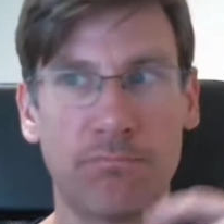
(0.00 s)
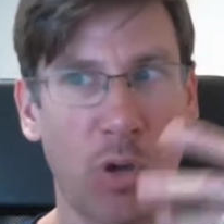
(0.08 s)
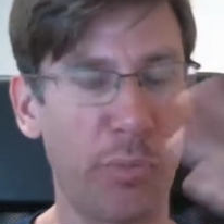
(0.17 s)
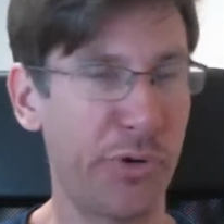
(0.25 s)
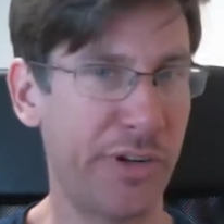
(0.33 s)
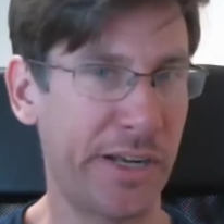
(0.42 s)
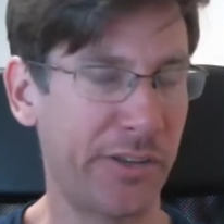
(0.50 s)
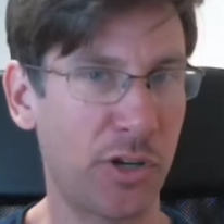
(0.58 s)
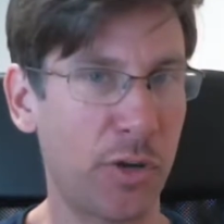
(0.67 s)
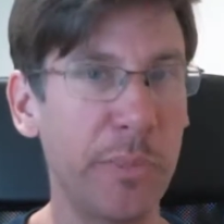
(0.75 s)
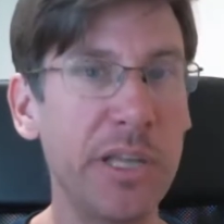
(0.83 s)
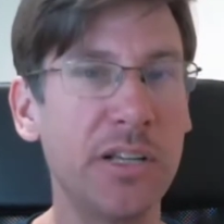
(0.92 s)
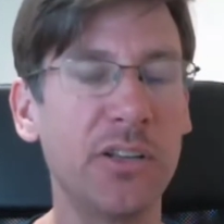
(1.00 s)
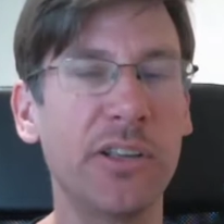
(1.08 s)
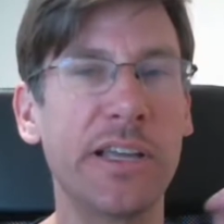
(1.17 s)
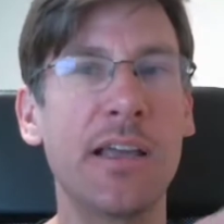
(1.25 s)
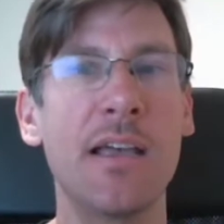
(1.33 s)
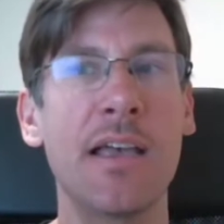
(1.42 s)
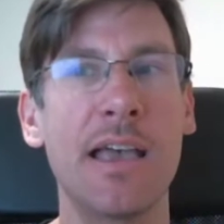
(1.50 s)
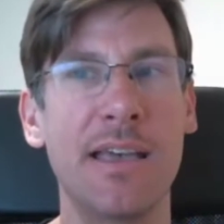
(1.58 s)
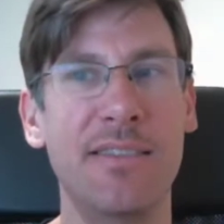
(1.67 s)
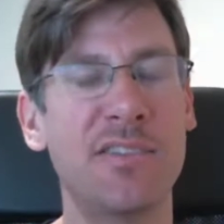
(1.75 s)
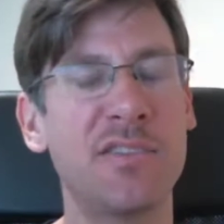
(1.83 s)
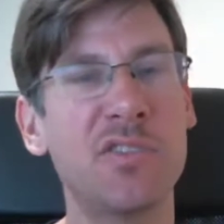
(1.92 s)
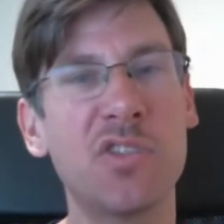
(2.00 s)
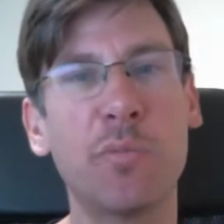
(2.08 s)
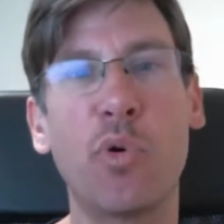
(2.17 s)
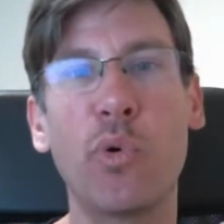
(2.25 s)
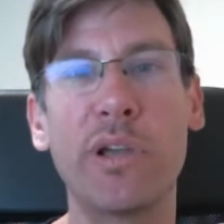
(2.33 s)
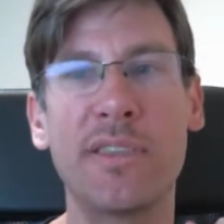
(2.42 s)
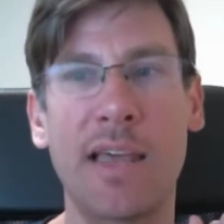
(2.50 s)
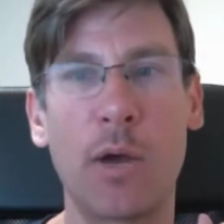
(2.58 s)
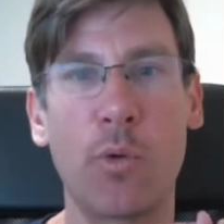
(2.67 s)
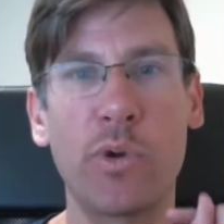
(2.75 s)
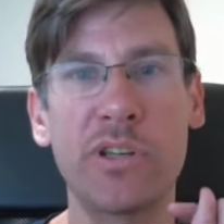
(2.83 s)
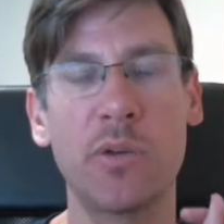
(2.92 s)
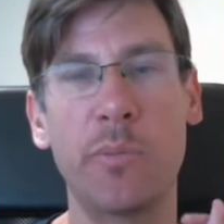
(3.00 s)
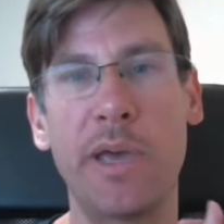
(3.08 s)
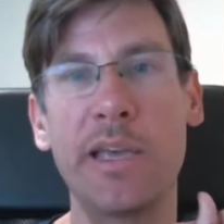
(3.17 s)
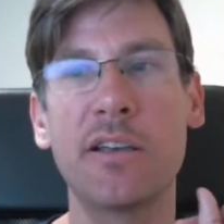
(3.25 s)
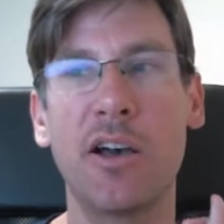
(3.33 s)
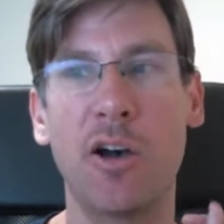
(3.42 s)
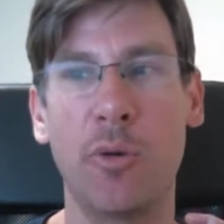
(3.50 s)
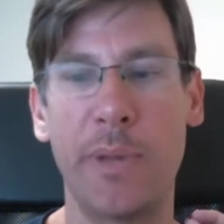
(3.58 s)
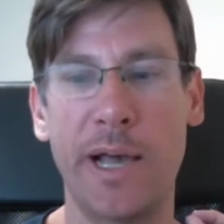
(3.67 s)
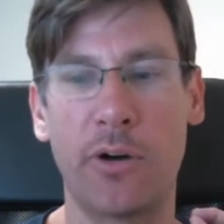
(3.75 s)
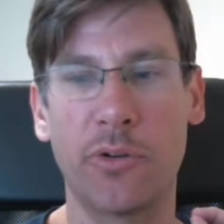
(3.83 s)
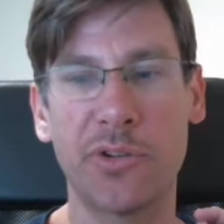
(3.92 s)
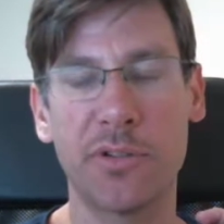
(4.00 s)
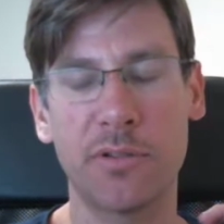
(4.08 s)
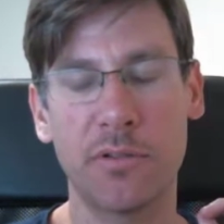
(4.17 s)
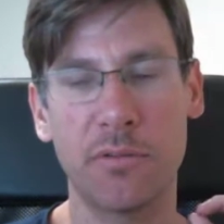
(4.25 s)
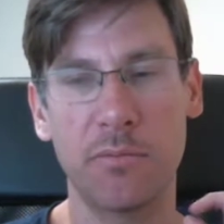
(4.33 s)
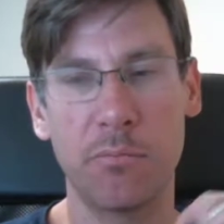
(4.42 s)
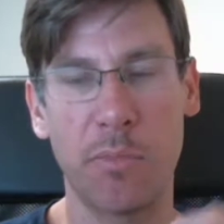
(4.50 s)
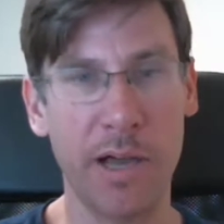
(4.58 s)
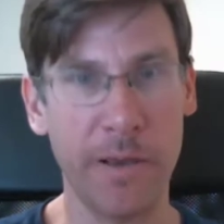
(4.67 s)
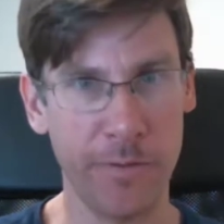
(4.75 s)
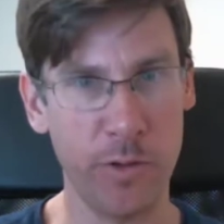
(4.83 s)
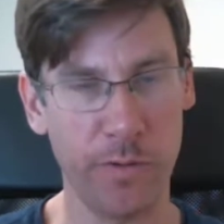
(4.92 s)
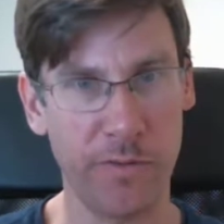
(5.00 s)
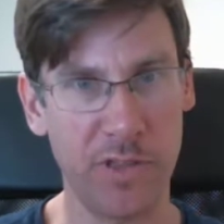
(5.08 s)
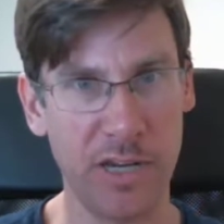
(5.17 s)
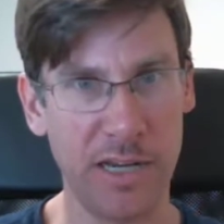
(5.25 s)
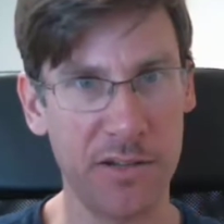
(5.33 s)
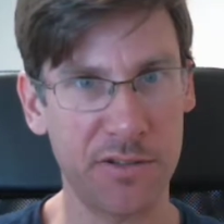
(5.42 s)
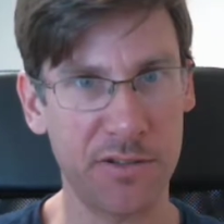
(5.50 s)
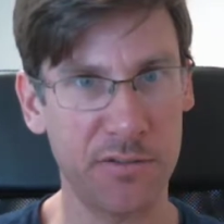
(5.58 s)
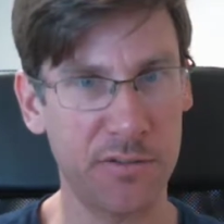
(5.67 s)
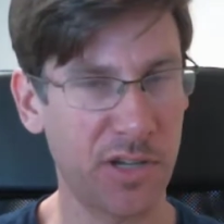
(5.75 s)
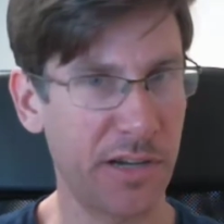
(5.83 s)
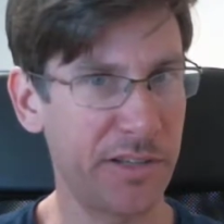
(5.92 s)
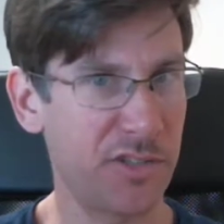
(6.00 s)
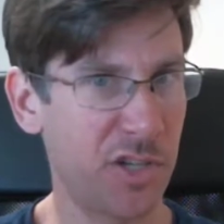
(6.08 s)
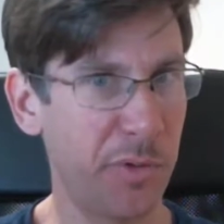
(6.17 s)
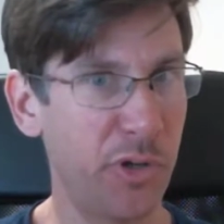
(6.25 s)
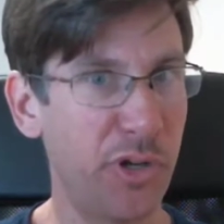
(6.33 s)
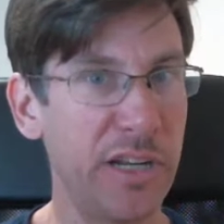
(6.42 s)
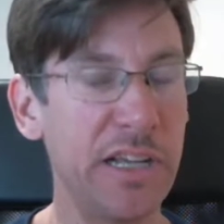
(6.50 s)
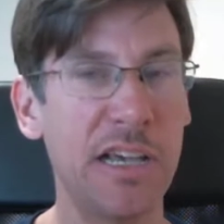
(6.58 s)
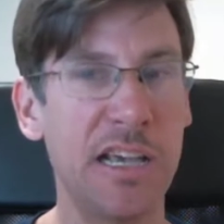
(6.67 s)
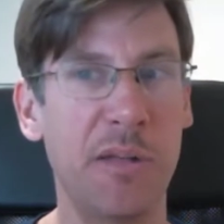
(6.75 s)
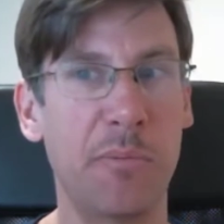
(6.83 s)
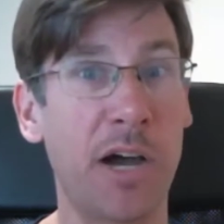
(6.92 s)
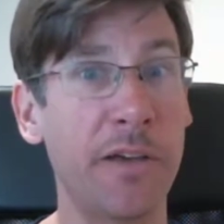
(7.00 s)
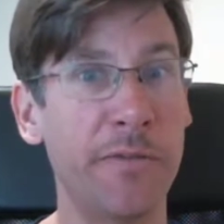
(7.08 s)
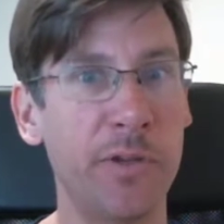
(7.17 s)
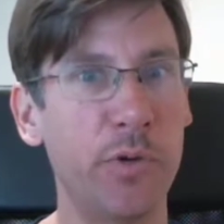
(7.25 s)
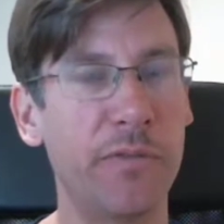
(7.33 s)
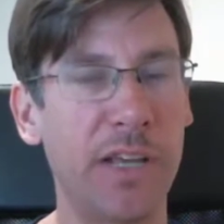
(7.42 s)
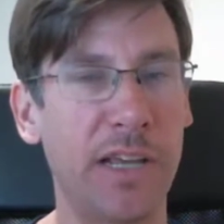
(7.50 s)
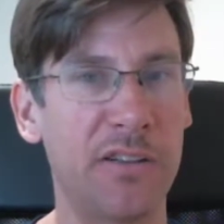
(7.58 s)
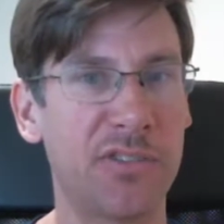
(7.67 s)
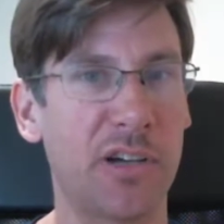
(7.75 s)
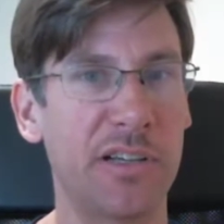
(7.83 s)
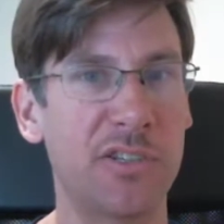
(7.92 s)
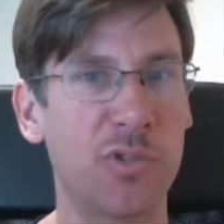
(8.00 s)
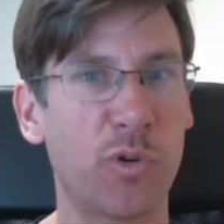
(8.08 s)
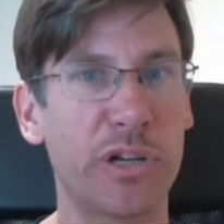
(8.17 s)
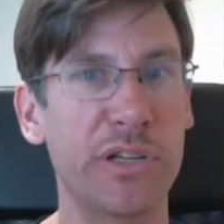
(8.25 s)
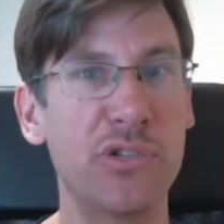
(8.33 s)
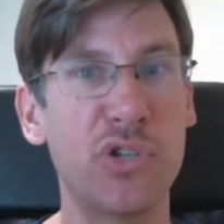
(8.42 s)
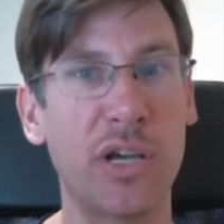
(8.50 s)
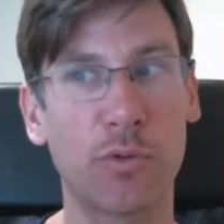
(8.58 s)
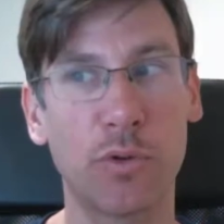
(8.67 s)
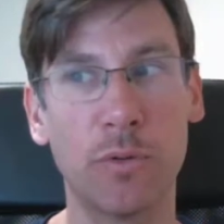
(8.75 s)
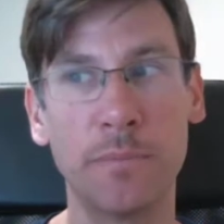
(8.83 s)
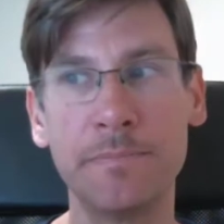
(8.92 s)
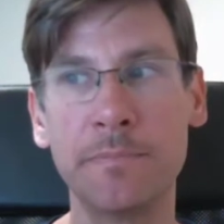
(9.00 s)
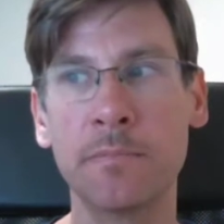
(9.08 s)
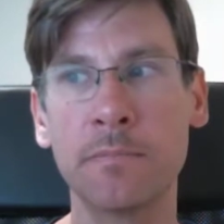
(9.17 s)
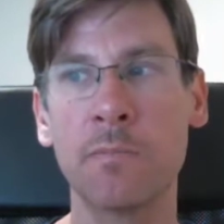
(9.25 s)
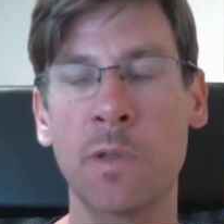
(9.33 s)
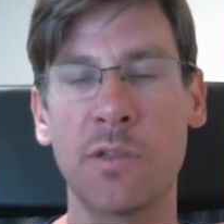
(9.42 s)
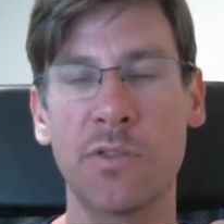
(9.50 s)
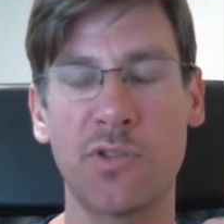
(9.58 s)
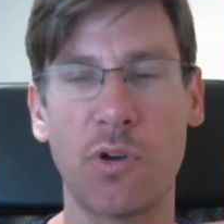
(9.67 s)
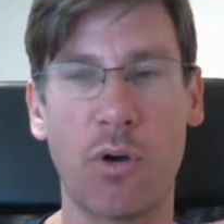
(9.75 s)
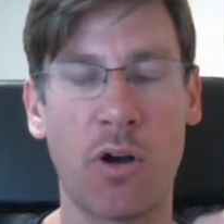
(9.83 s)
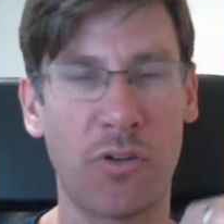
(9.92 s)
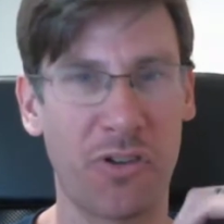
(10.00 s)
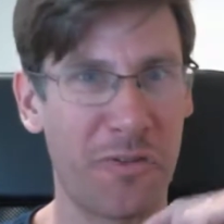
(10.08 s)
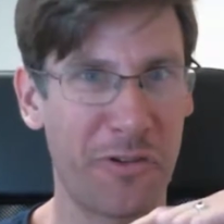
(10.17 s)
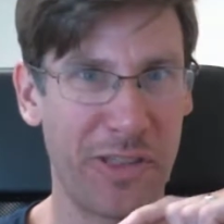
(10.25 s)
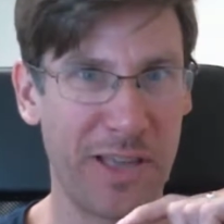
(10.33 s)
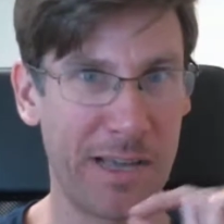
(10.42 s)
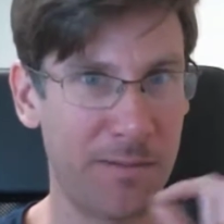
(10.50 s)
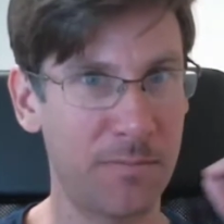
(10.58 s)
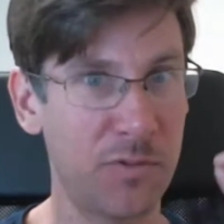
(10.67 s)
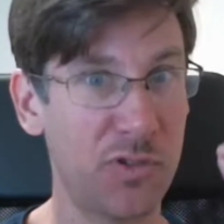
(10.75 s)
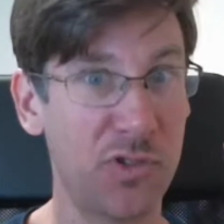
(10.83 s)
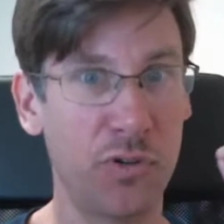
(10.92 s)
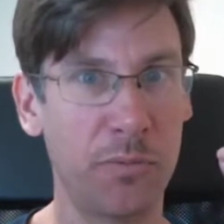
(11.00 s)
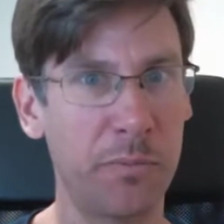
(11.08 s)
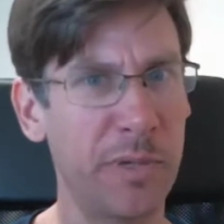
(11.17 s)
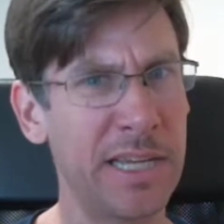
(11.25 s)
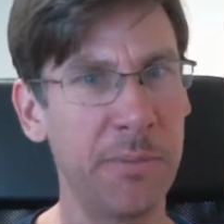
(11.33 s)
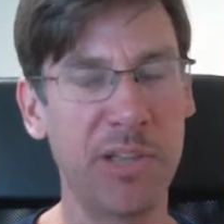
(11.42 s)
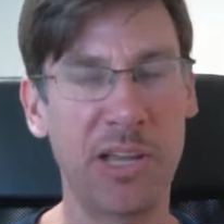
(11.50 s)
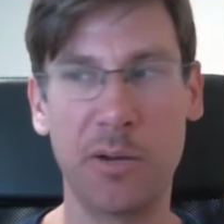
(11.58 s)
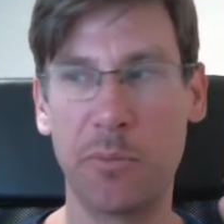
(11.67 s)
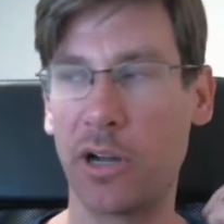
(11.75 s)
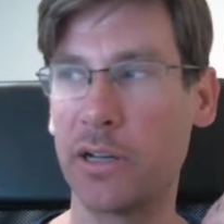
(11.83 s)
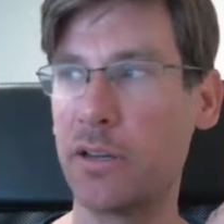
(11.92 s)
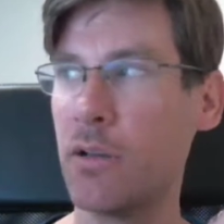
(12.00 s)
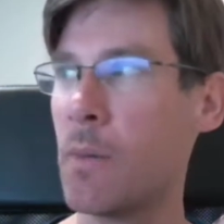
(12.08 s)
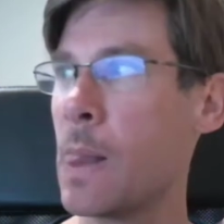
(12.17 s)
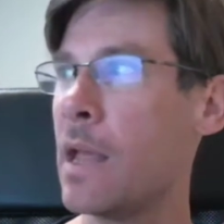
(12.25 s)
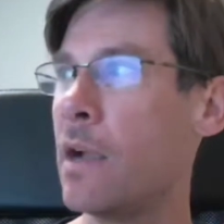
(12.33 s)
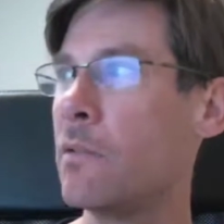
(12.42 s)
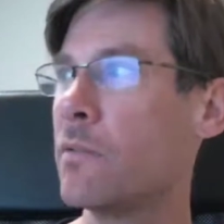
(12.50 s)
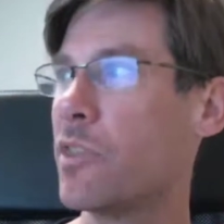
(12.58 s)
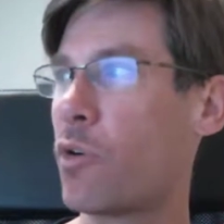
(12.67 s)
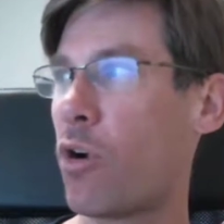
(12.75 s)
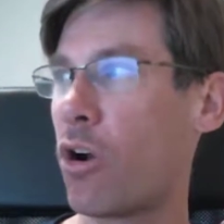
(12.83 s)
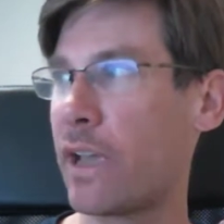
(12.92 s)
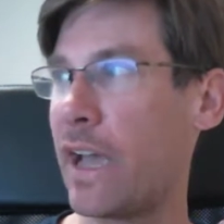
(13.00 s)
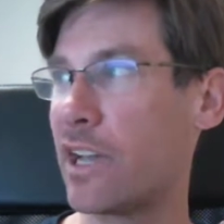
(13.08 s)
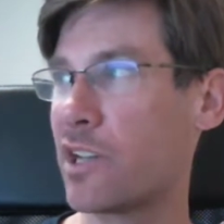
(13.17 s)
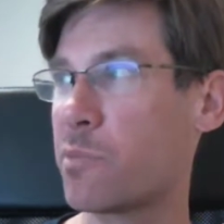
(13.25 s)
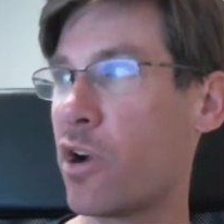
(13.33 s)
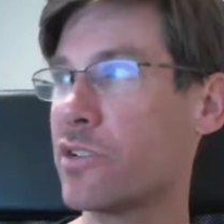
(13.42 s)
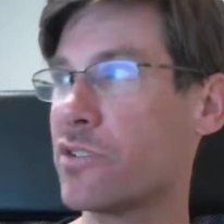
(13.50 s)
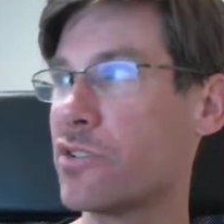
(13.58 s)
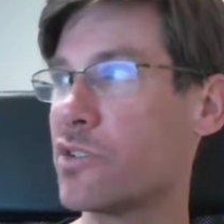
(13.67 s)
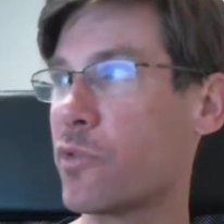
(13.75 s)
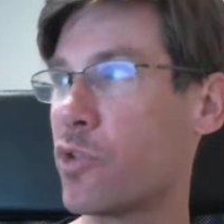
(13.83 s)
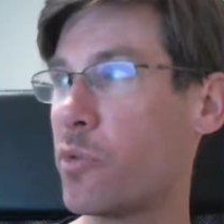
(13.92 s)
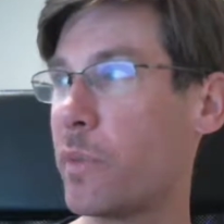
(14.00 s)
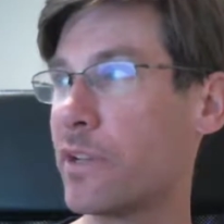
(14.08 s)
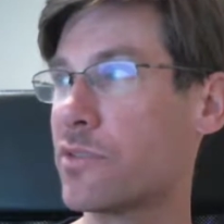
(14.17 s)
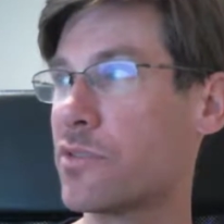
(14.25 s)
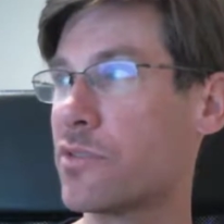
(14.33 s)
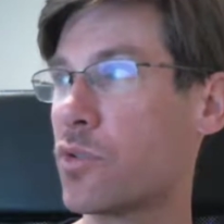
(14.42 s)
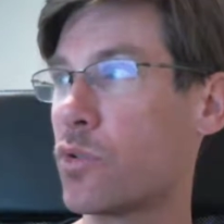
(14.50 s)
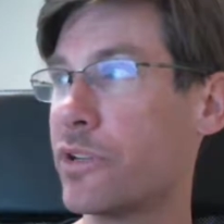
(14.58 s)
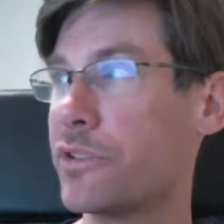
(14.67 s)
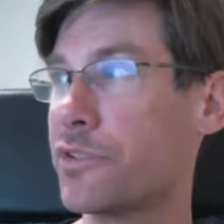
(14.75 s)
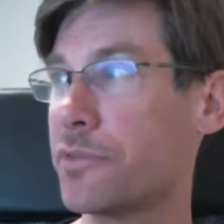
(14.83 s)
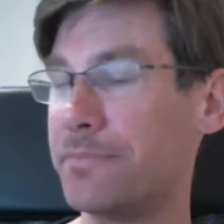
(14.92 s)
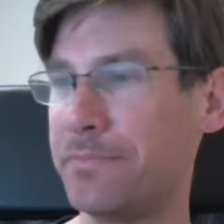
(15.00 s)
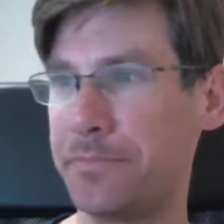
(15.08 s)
I'll put it out there immediately. And this is the point that I want to make about my view of the data science community and my view of data science work in general. So I'll cover that soon, but keep that in mind. There are cash prizes for the best stories.